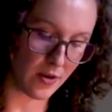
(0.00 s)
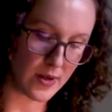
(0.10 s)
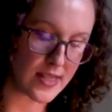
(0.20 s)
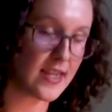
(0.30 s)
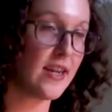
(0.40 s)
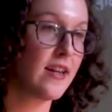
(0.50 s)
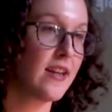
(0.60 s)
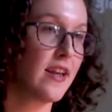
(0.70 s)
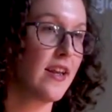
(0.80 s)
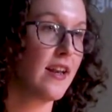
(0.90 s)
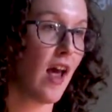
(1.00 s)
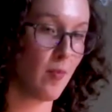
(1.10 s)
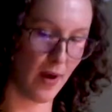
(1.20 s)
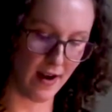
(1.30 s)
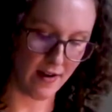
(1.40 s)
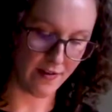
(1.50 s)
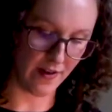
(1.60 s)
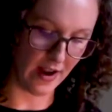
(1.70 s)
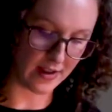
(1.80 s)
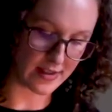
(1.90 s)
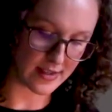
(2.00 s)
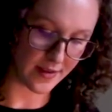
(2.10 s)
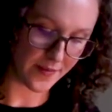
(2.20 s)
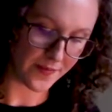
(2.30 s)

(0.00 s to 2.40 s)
cuisine in Empire France.